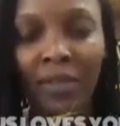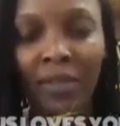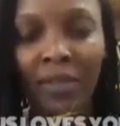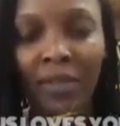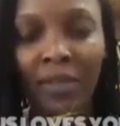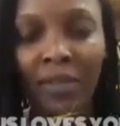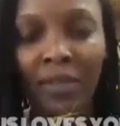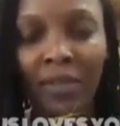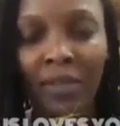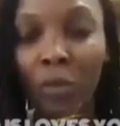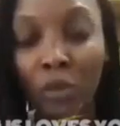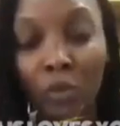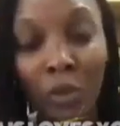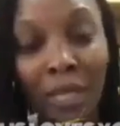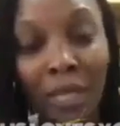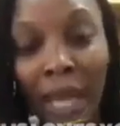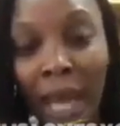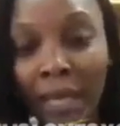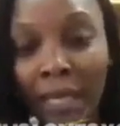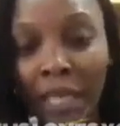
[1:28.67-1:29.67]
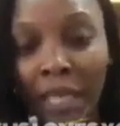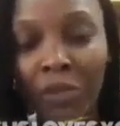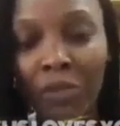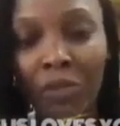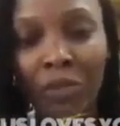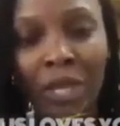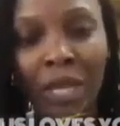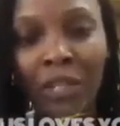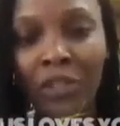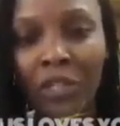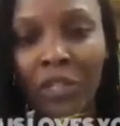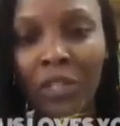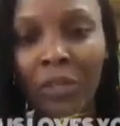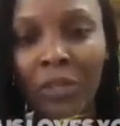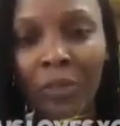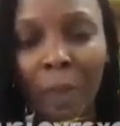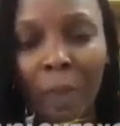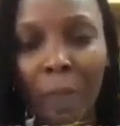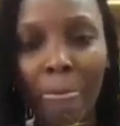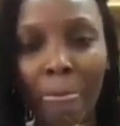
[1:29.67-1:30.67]
But we lack education,
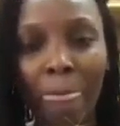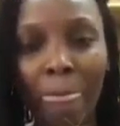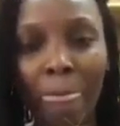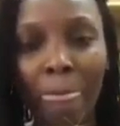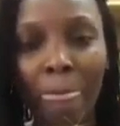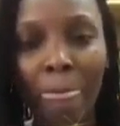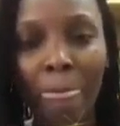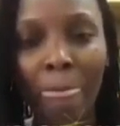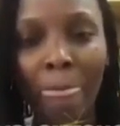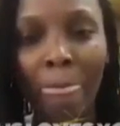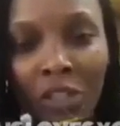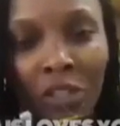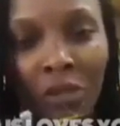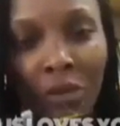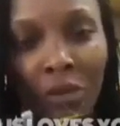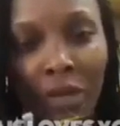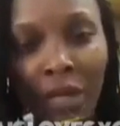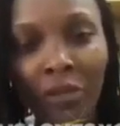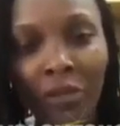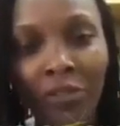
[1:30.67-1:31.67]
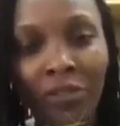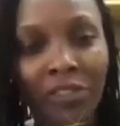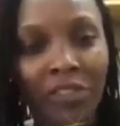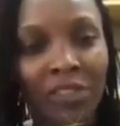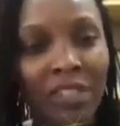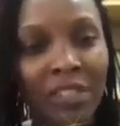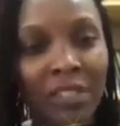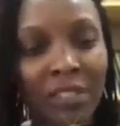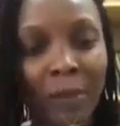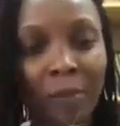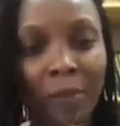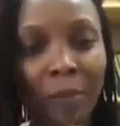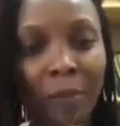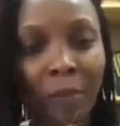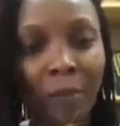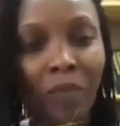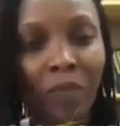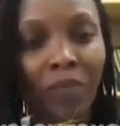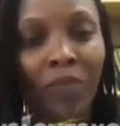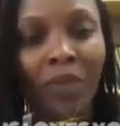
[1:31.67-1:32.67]
a functional health system,
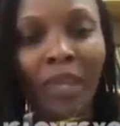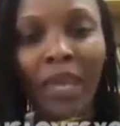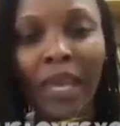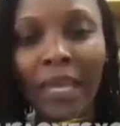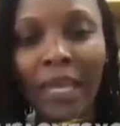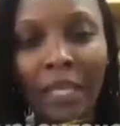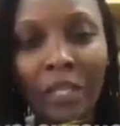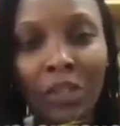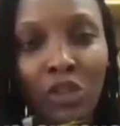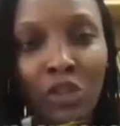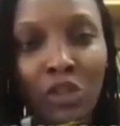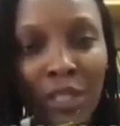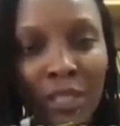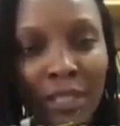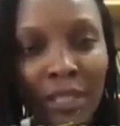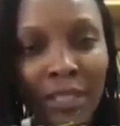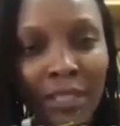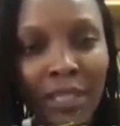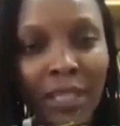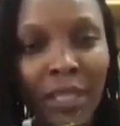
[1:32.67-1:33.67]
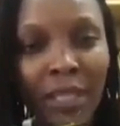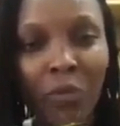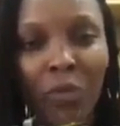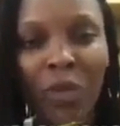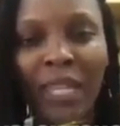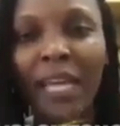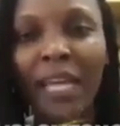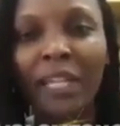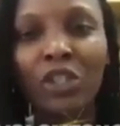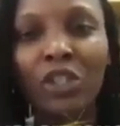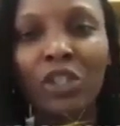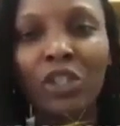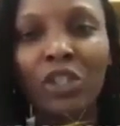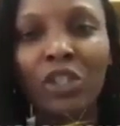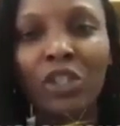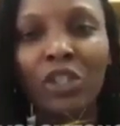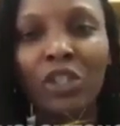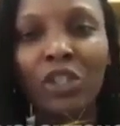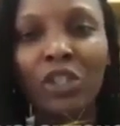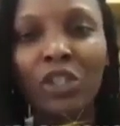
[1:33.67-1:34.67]
electricity, we lack
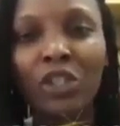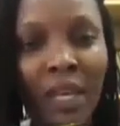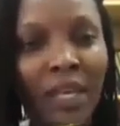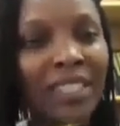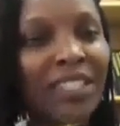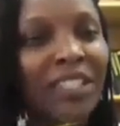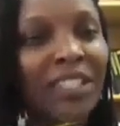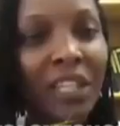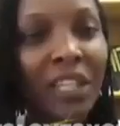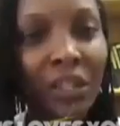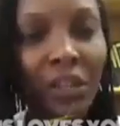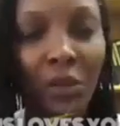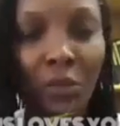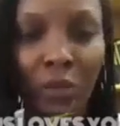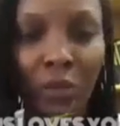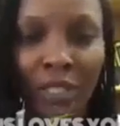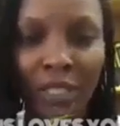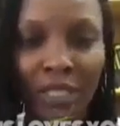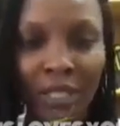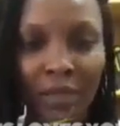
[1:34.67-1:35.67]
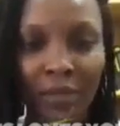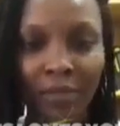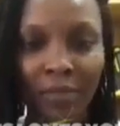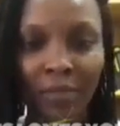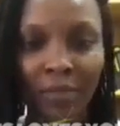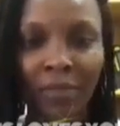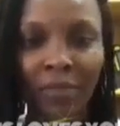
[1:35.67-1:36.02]
jobs, security.